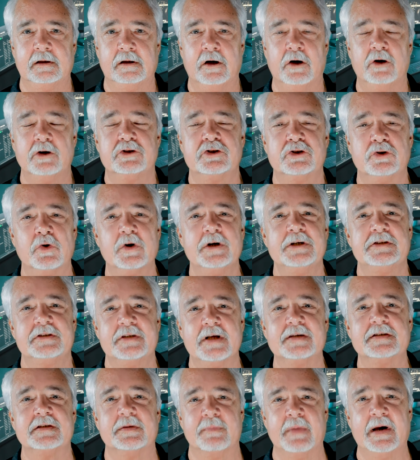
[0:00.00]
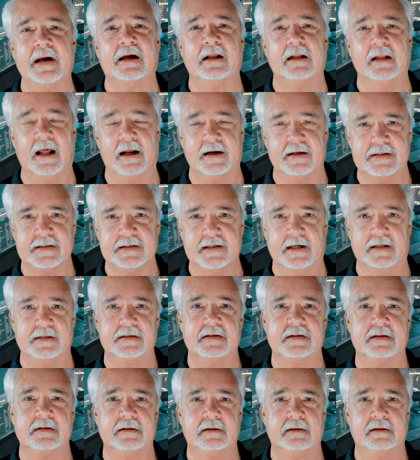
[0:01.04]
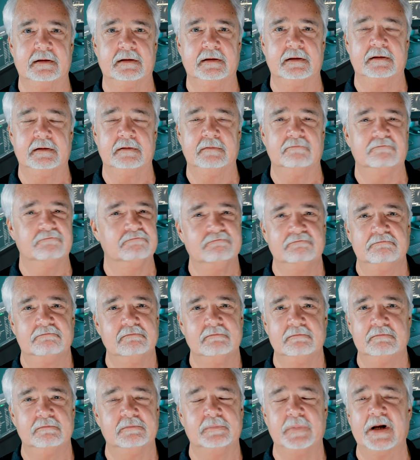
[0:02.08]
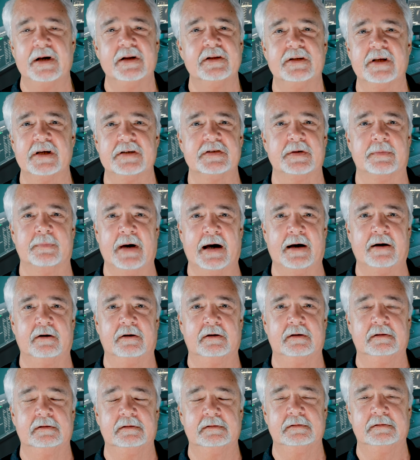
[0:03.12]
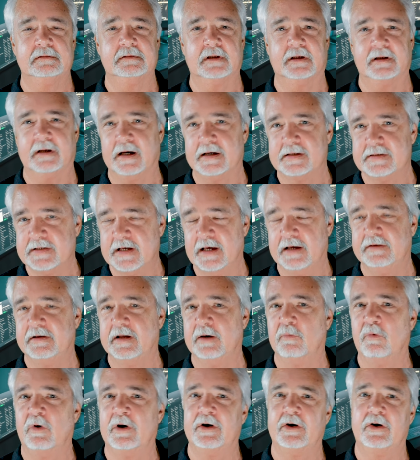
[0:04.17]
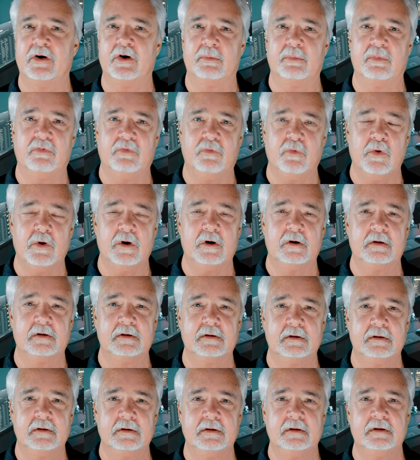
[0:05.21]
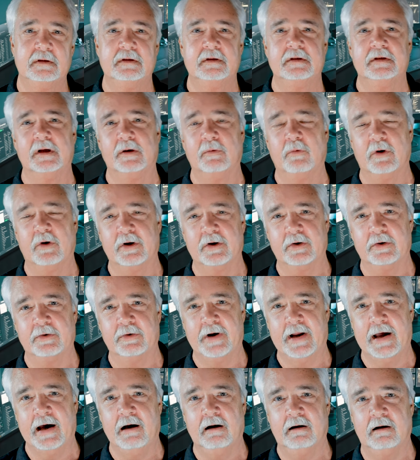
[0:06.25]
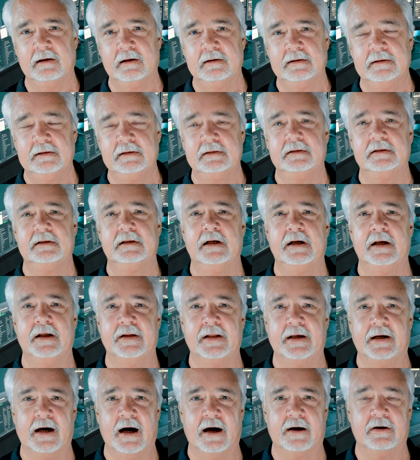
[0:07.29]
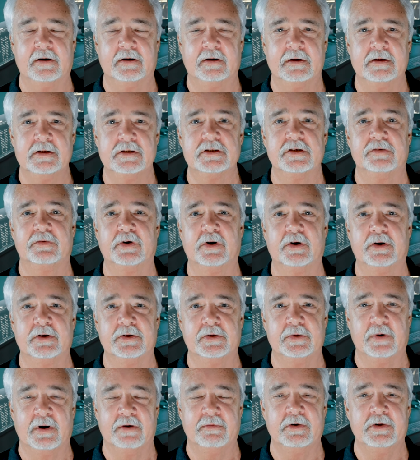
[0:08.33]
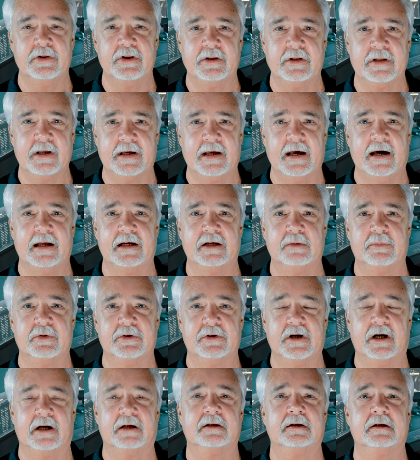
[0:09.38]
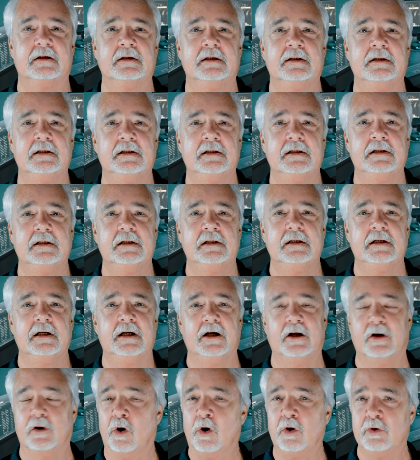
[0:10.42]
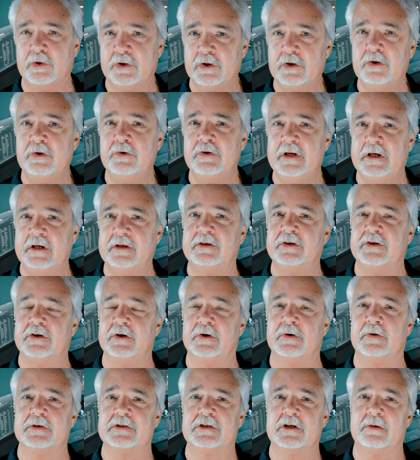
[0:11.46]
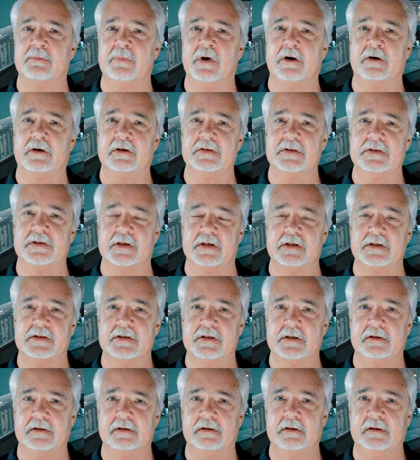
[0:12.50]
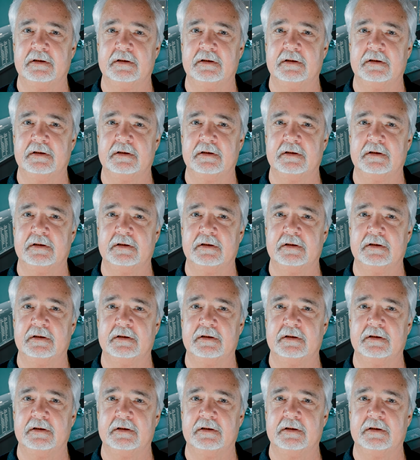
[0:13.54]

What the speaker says: Her choice doesn't make a lot of sense, but it doesn't matter. Like I said, they wanted her before, they wanted her now, and they got her. So they're going to do everything they can to protect her. And all you need to do as an American citizen